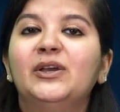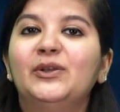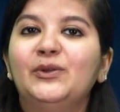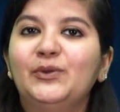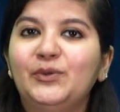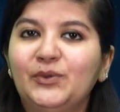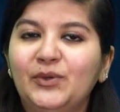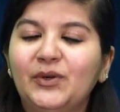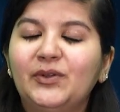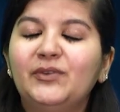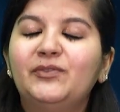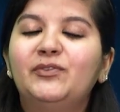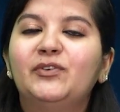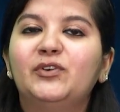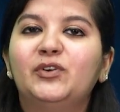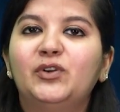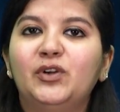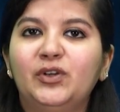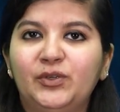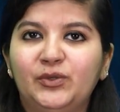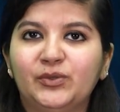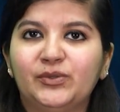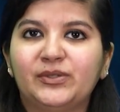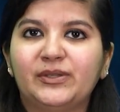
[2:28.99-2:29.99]
do not
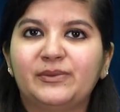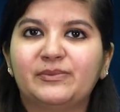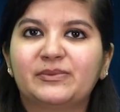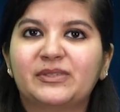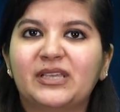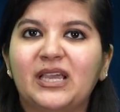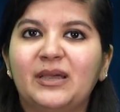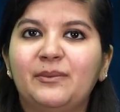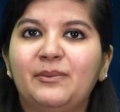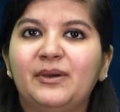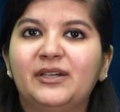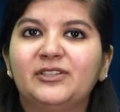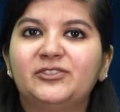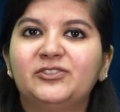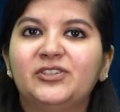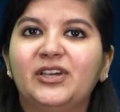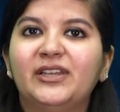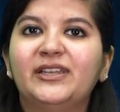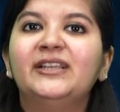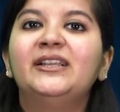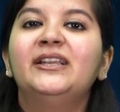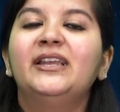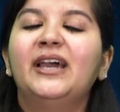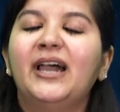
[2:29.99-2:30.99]
forget to subscribe our
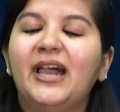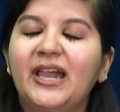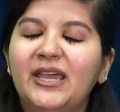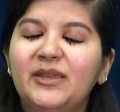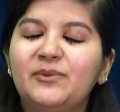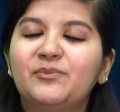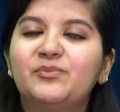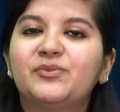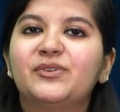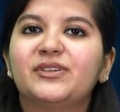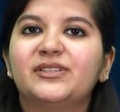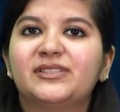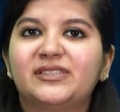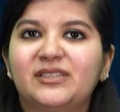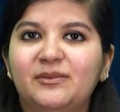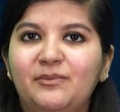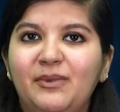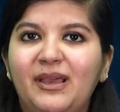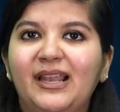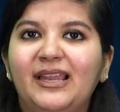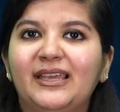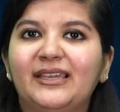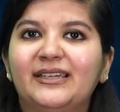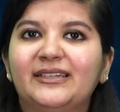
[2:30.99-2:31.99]
channel and press the
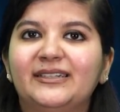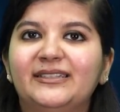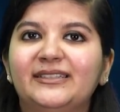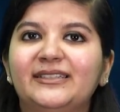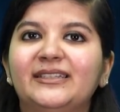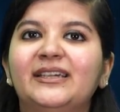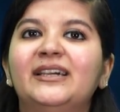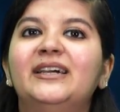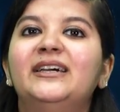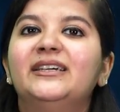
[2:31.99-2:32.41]
bell icon.